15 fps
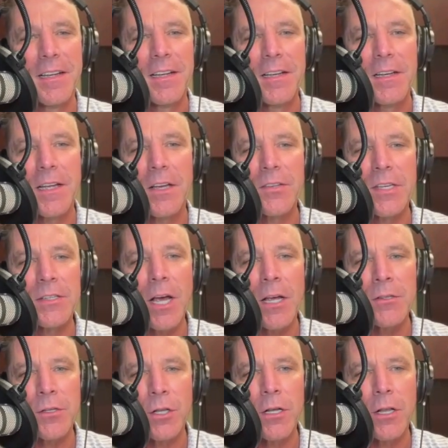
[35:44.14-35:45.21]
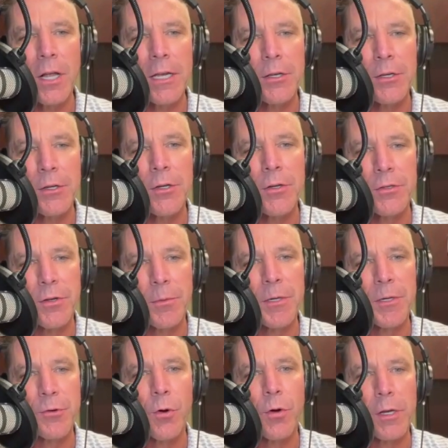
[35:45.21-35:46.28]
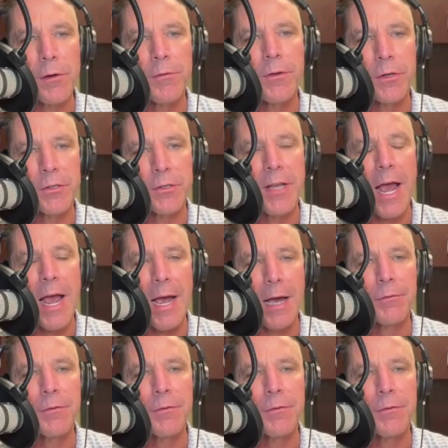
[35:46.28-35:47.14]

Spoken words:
Because it does look like you use the majority of your staff